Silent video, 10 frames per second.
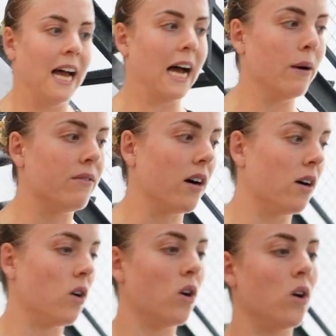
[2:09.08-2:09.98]
However,
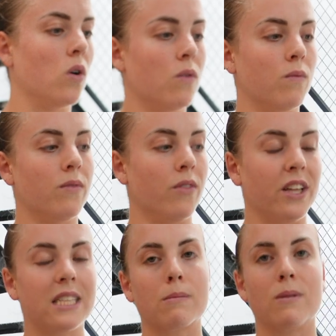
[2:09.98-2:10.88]

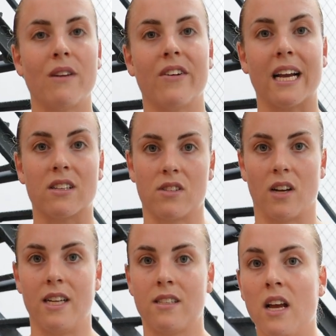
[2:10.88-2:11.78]
this specific
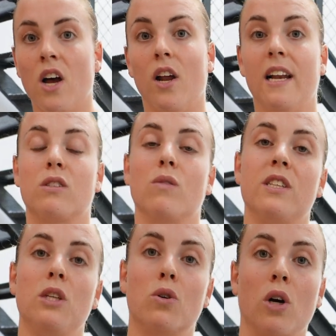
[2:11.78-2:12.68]
exercise, unless
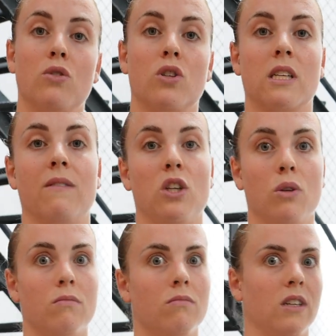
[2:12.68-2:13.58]
obviously your coach has given
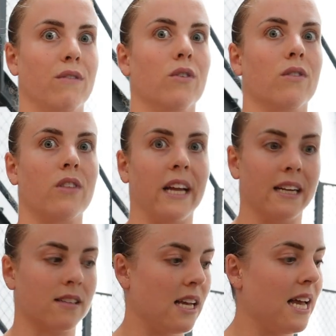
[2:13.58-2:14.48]
you different
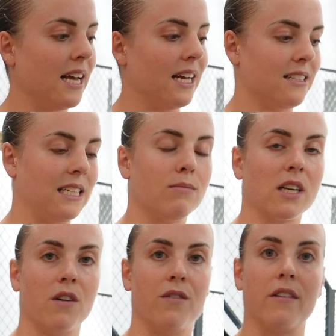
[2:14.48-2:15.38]
things, it seems
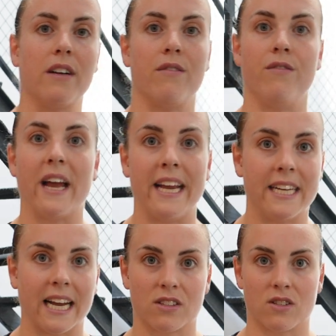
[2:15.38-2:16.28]
like a very
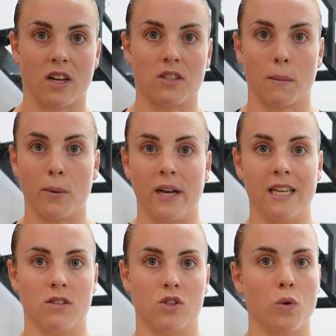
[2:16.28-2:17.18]
vague exercise to put in
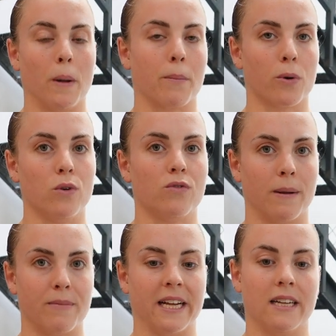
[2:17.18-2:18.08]
to improve
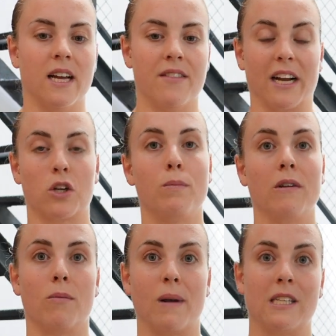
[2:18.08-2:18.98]
something that could be
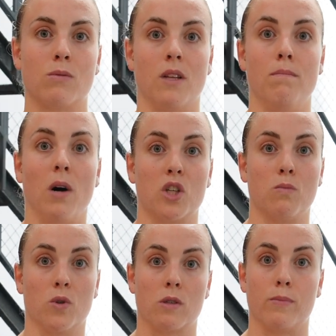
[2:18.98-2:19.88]
replaced with a much
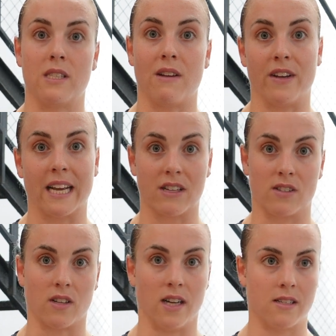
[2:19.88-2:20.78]
more specific
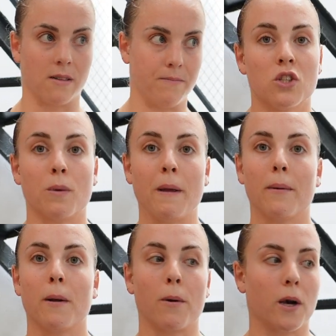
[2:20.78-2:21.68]
exercise. So
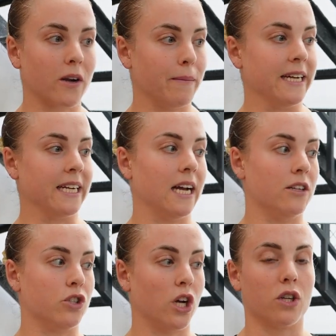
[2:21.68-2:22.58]
people are programming a
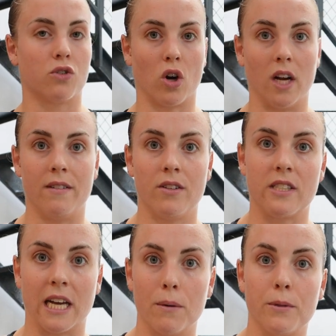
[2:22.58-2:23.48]
jerk drive
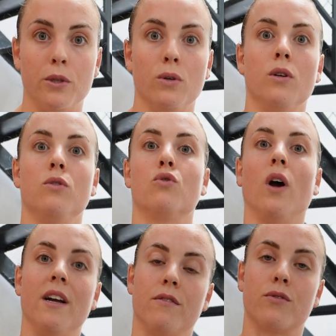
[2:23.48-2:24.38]
to help you
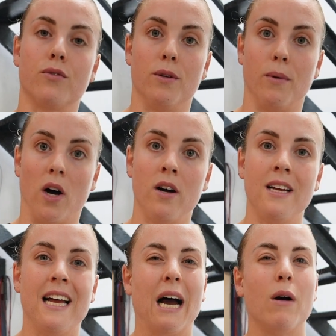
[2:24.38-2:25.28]
drive through the bar.
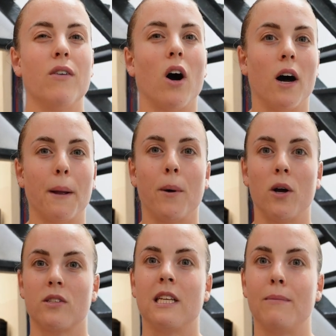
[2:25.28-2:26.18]
However, I
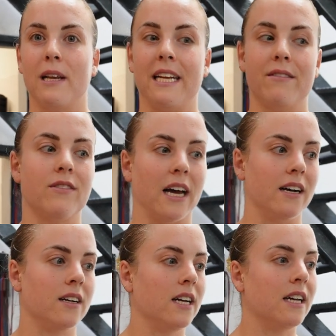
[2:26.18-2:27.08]
personally believe
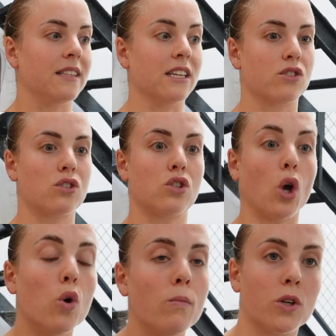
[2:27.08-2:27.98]
that there's
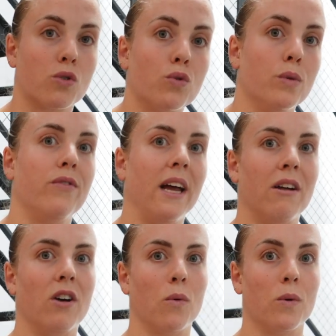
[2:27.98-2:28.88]
so much room for
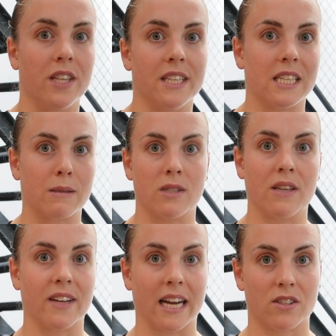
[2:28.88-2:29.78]
error within this
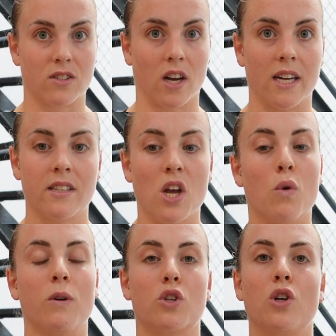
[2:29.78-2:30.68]
specific exercise,
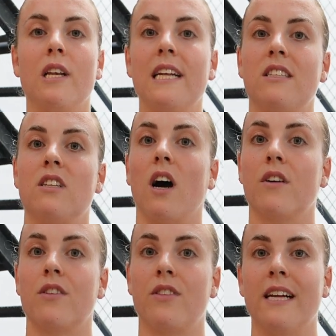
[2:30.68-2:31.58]
which could lead to
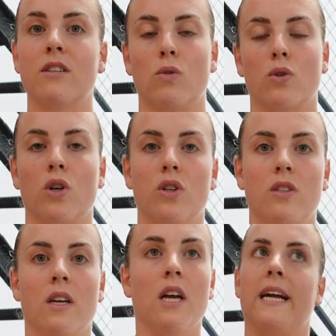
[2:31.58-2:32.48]
other things or could
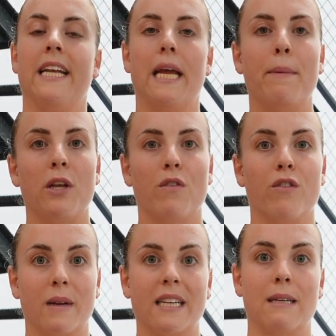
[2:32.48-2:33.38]
inhibit you
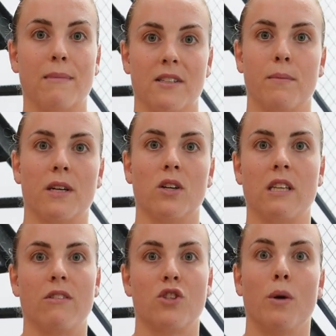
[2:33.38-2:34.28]
from getting better because
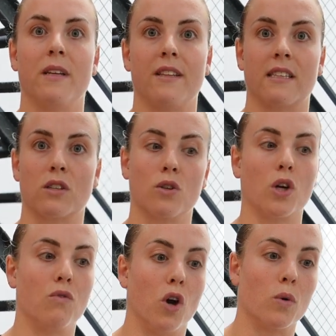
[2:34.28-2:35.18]
there are so many things that could
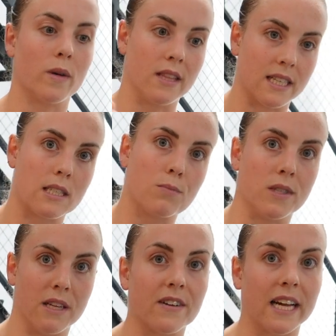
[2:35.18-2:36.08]
go wrong with this
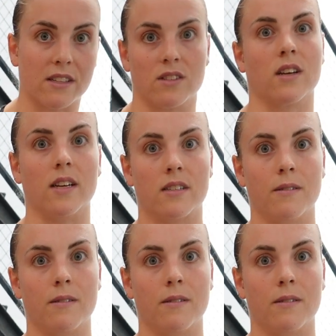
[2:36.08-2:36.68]
specific exercise.